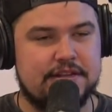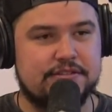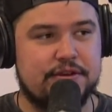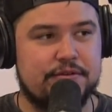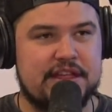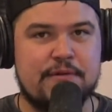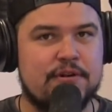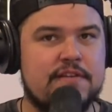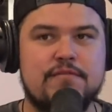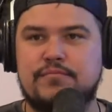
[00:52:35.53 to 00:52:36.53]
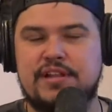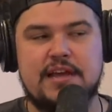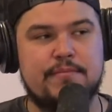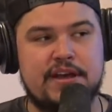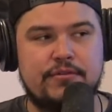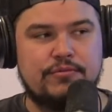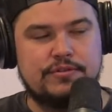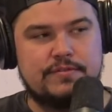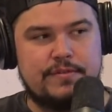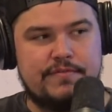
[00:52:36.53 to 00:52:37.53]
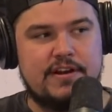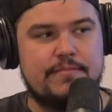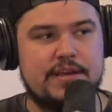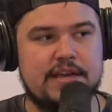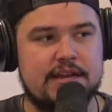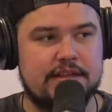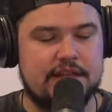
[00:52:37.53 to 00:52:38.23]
So they weren't even playing by the rules from the very beginning.